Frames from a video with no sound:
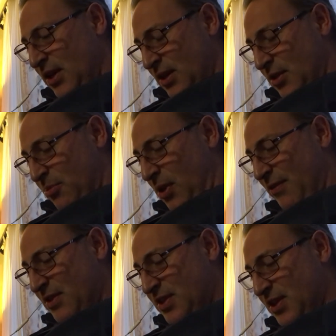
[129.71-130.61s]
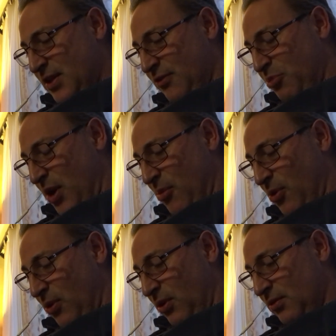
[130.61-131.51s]
The Prophecy of
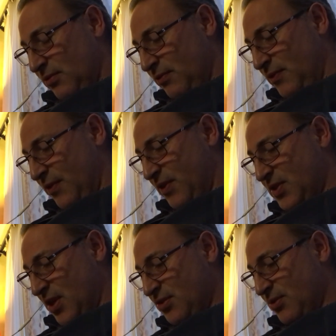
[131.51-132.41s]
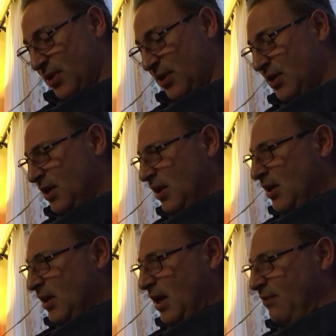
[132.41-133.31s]
Premol, 5th century.
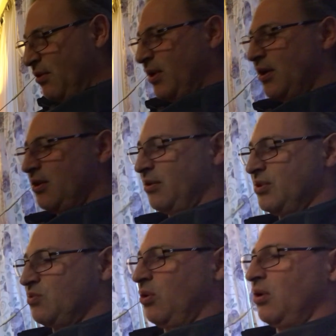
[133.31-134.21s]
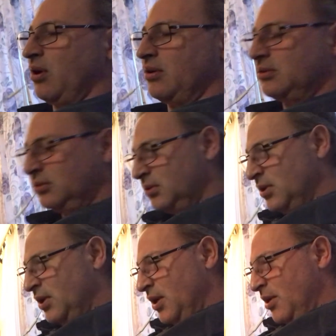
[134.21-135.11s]
Everywhere there is war.
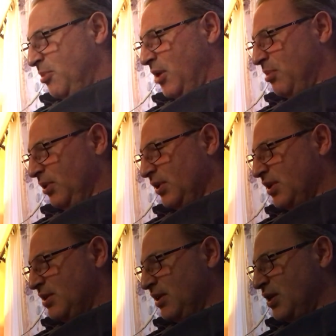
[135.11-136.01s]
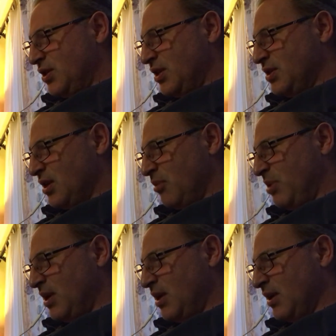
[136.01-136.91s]
People and nations are
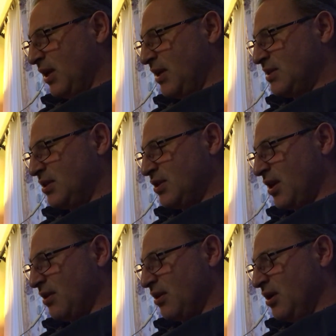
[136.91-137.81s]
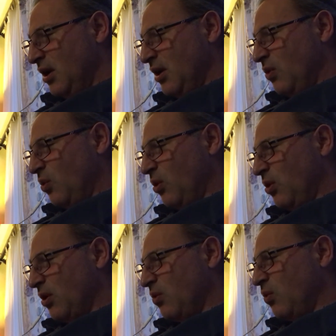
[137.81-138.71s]
pitted against each other.
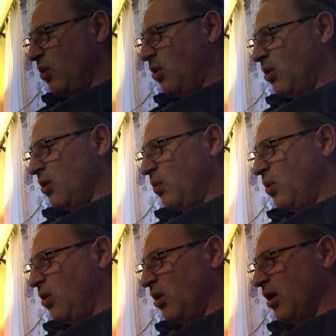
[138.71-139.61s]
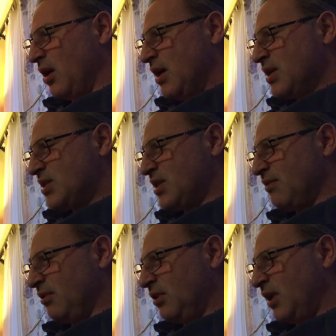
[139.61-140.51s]
War, war, war,
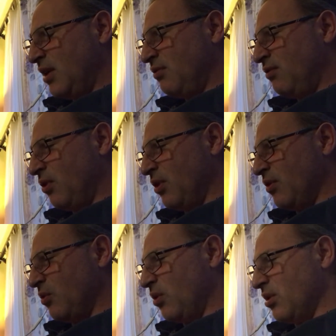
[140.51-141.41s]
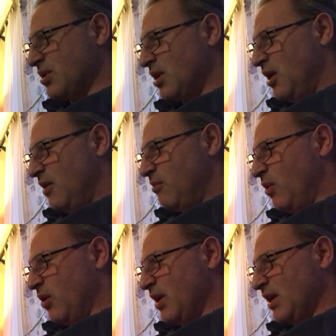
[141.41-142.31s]
civil and foreign wars,
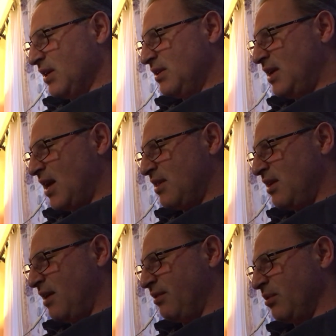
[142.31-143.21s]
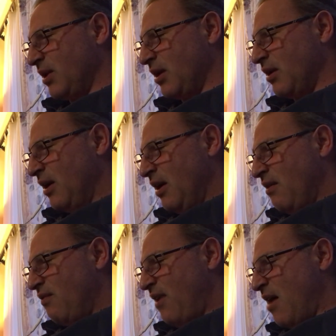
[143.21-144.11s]
mourning and death everywhere,
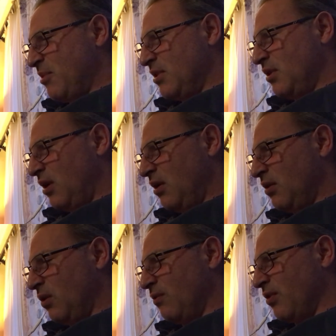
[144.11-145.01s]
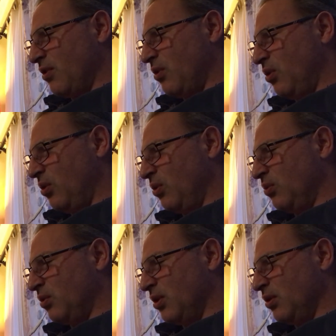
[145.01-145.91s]
famine over the whole
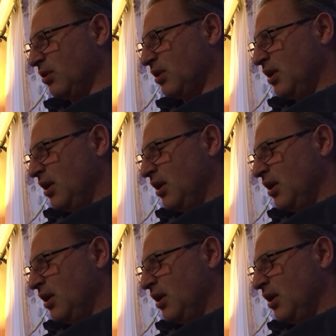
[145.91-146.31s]
world.